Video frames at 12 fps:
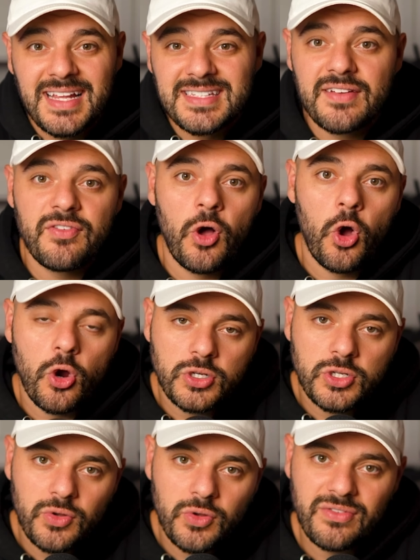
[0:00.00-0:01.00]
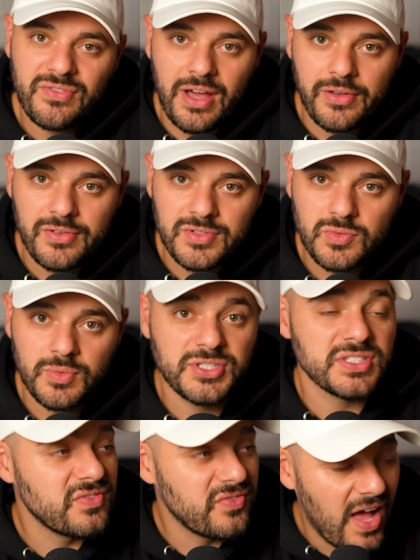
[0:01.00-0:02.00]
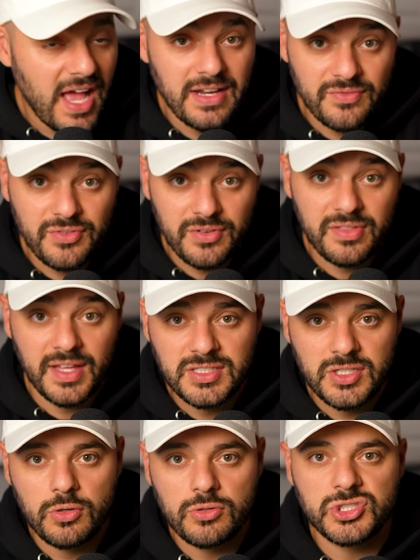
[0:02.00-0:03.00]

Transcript: Instead of hard coding values, which is fine for things you don't